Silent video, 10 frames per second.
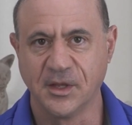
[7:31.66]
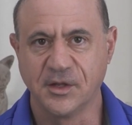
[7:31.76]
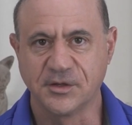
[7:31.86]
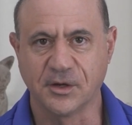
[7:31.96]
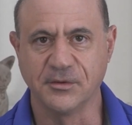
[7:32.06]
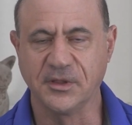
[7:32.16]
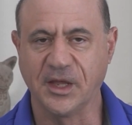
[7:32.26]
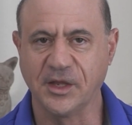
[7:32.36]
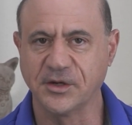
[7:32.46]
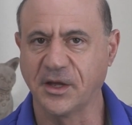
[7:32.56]
So
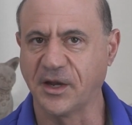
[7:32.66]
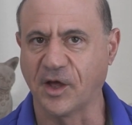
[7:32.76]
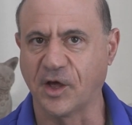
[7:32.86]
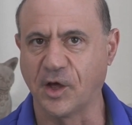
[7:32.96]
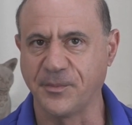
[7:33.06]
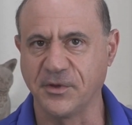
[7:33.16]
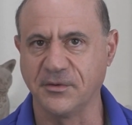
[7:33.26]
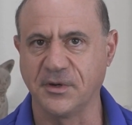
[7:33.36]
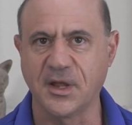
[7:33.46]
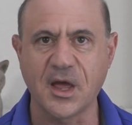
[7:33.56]
these are going to help you.
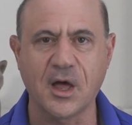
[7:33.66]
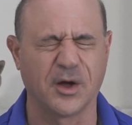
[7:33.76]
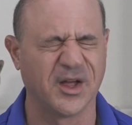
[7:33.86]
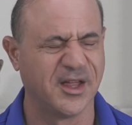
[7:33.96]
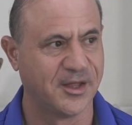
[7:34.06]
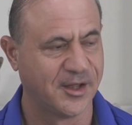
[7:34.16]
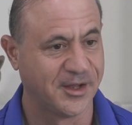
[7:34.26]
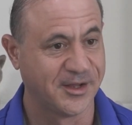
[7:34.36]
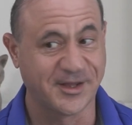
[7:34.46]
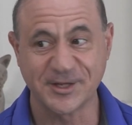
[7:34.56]
Now,
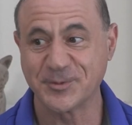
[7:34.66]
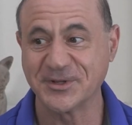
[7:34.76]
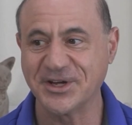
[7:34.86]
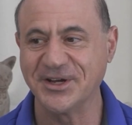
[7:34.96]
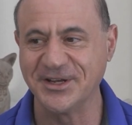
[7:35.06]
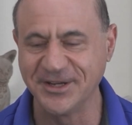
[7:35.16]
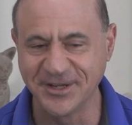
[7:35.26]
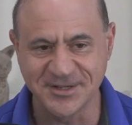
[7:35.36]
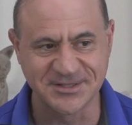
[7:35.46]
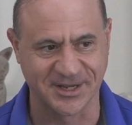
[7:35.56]
guess what the good
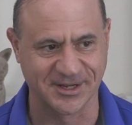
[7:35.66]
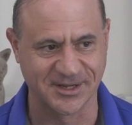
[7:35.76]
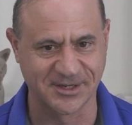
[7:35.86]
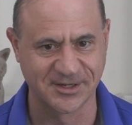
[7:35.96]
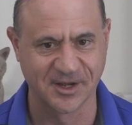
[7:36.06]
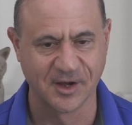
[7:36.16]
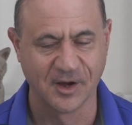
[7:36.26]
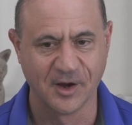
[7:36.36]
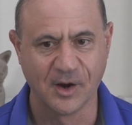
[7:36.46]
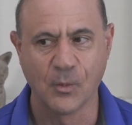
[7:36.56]
news is?
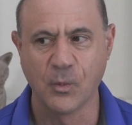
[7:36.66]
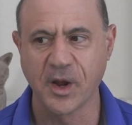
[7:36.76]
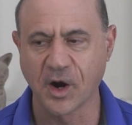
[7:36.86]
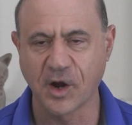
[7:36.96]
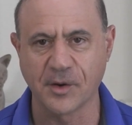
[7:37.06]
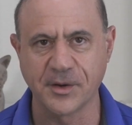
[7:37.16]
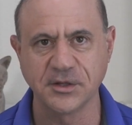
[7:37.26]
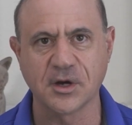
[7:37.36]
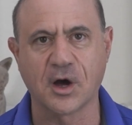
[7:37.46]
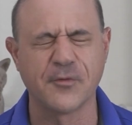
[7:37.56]
we are going
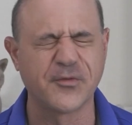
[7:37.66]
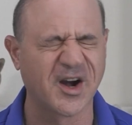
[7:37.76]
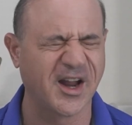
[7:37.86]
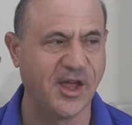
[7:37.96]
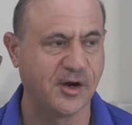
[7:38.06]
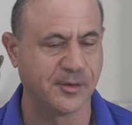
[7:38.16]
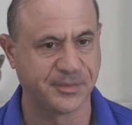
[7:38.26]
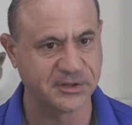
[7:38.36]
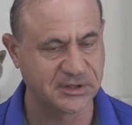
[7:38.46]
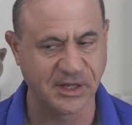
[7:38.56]
to offer a
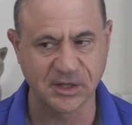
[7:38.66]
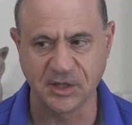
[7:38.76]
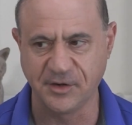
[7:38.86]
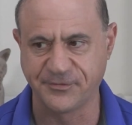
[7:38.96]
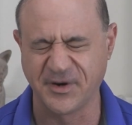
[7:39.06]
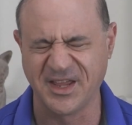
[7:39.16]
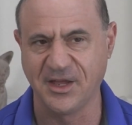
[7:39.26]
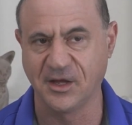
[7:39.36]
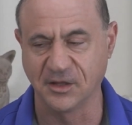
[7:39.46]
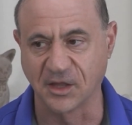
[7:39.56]
completely
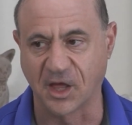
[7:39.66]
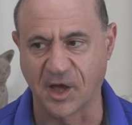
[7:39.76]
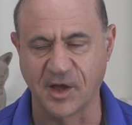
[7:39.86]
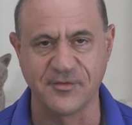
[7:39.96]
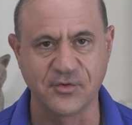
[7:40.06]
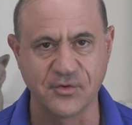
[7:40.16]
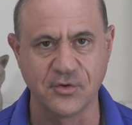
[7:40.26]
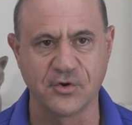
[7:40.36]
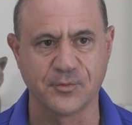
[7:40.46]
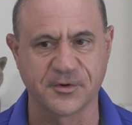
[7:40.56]
free live
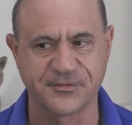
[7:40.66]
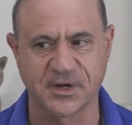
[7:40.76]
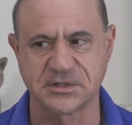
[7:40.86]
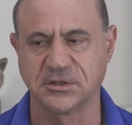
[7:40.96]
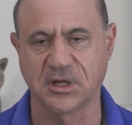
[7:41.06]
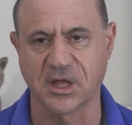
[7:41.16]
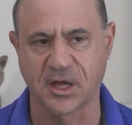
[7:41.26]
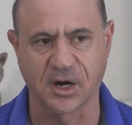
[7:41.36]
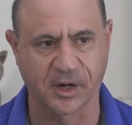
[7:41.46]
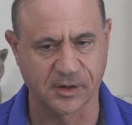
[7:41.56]
Google Professional
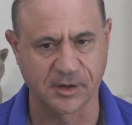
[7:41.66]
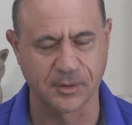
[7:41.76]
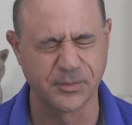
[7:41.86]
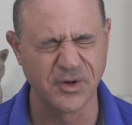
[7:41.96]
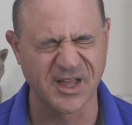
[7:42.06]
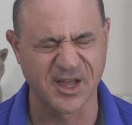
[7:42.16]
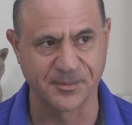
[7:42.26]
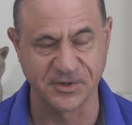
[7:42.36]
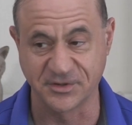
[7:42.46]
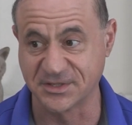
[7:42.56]
Cloud Architect
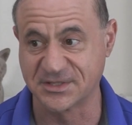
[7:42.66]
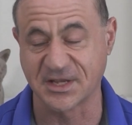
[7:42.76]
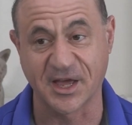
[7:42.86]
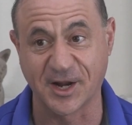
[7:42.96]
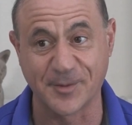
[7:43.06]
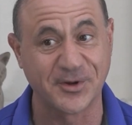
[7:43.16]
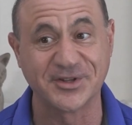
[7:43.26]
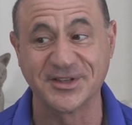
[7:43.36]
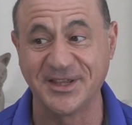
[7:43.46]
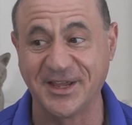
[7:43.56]
Bootcamp. You can sign up on
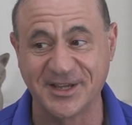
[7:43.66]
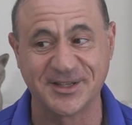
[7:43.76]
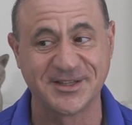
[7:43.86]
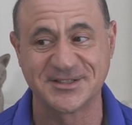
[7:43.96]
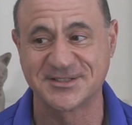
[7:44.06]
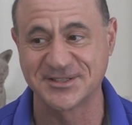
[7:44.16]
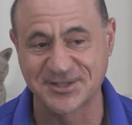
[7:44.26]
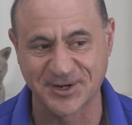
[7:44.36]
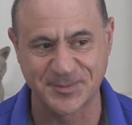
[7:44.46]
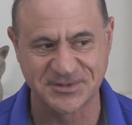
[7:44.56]
the link in this
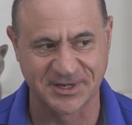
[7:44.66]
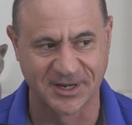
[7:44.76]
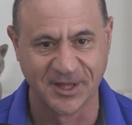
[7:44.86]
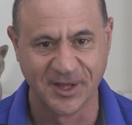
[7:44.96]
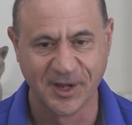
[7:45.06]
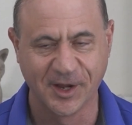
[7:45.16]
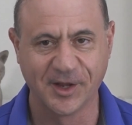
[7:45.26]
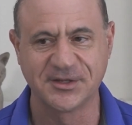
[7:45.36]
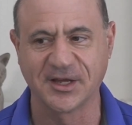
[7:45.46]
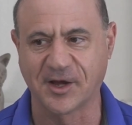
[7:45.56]
description.
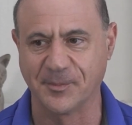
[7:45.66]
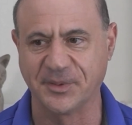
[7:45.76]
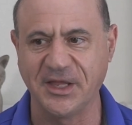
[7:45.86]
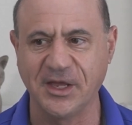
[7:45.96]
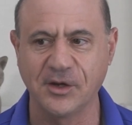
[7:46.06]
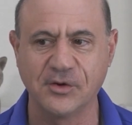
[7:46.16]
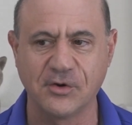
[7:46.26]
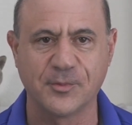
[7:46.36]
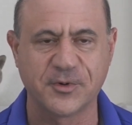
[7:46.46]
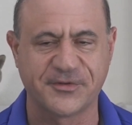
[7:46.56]
It's a complete
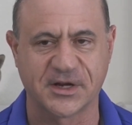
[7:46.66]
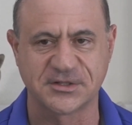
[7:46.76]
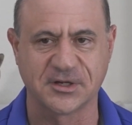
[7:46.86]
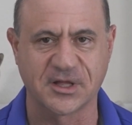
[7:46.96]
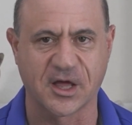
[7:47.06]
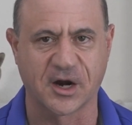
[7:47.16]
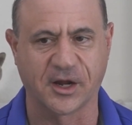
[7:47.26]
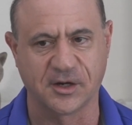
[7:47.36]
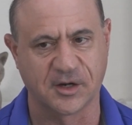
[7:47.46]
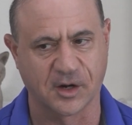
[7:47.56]
Google Professional Cloud
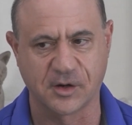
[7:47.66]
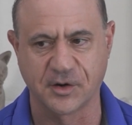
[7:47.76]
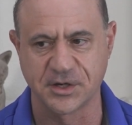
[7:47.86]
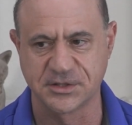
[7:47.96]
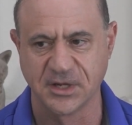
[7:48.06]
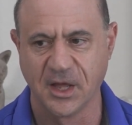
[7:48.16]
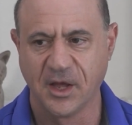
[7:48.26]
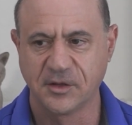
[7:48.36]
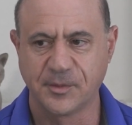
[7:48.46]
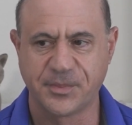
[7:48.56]
Architect course
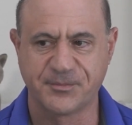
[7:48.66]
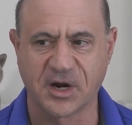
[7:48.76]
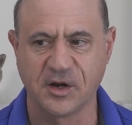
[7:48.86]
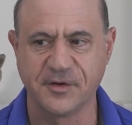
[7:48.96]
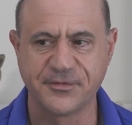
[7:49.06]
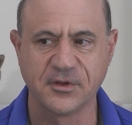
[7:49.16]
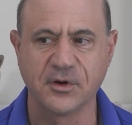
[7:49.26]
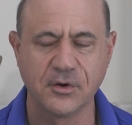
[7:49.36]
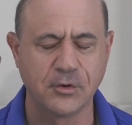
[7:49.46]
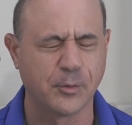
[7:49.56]
to prepare you for the
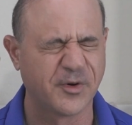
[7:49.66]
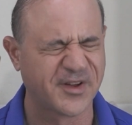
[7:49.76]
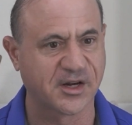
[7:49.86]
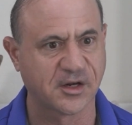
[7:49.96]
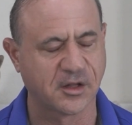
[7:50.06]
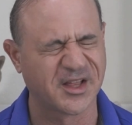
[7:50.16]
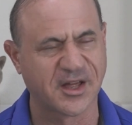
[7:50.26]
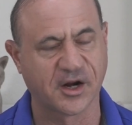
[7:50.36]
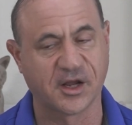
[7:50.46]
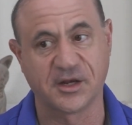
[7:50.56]
Google Professional
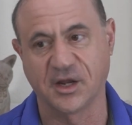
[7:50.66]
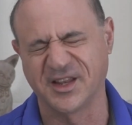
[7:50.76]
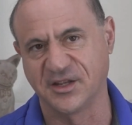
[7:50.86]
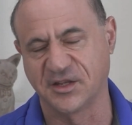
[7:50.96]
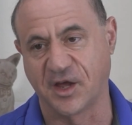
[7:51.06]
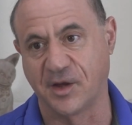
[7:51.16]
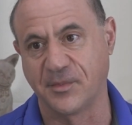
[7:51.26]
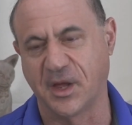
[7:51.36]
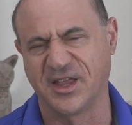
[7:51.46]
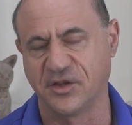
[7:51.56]
Cloud Architect
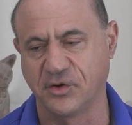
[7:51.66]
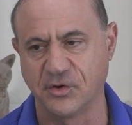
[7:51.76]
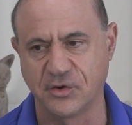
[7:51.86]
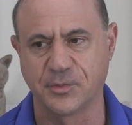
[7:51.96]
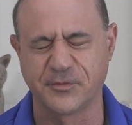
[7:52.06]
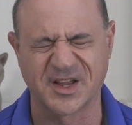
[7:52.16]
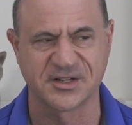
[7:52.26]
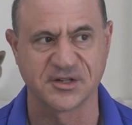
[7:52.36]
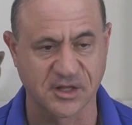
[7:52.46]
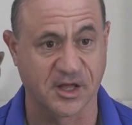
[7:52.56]
exam and the Google
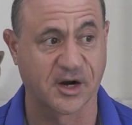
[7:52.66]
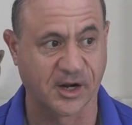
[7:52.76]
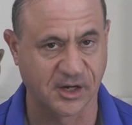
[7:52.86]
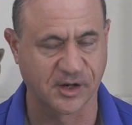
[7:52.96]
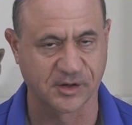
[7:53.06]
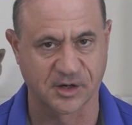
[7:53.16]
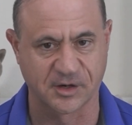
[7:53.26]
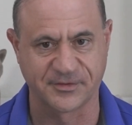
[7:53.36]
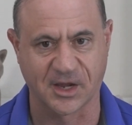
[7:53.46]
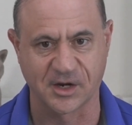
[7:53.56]
Professional Cloud Architect
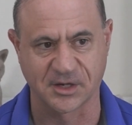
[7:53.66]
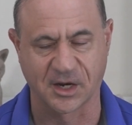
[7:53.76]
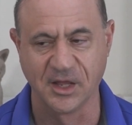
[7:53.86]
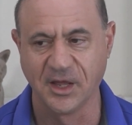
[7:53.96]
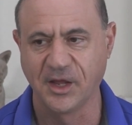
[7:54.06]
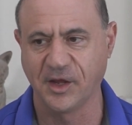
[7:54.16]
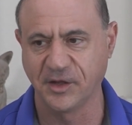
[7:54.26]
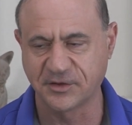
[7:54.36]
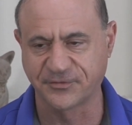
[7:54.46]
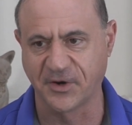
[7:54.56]
certification.
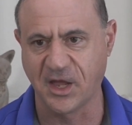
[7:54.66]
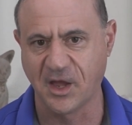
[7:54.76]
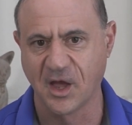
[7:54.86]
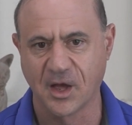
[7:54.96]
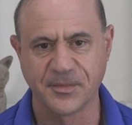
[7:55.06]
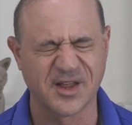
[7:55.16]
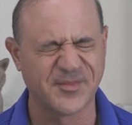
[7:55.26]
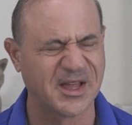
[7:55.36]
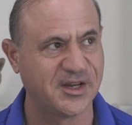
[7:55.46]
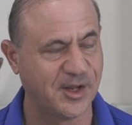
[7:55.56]
It's free. I'm going to have
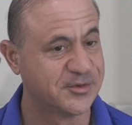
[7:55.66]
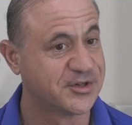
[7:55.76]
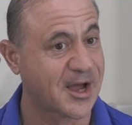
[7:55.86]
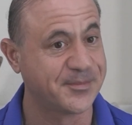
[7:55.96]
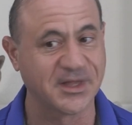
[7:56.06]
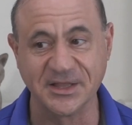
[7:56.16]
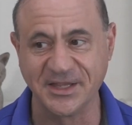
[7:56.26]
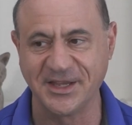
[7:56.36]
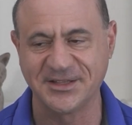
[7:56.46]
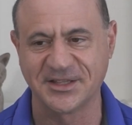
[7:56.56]
my team drop the
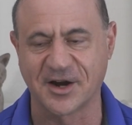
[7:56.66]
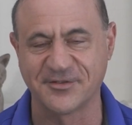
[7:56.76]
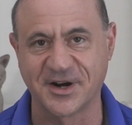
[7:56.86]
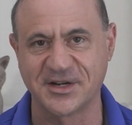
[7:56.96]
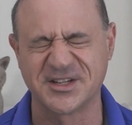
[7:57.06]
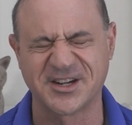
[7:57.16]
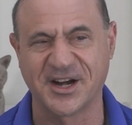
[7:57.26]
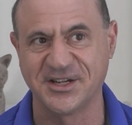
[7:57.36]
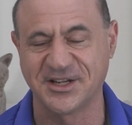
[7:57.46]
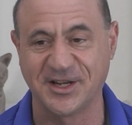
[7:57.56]
link to that
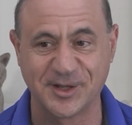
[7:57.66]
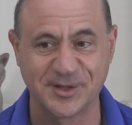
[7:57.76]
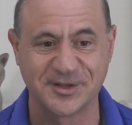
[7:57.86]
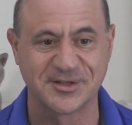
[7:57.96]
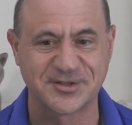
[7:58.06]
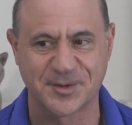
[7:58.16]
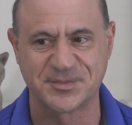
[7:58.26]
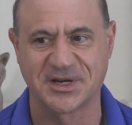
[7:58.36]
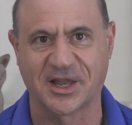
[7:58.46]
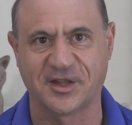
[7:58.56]
registration in the
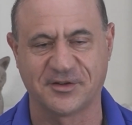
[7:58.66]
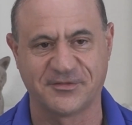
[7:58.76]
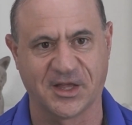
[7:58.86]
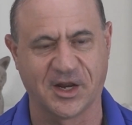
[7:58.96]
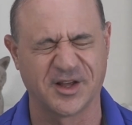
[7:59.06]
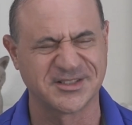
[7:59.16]
description of this video.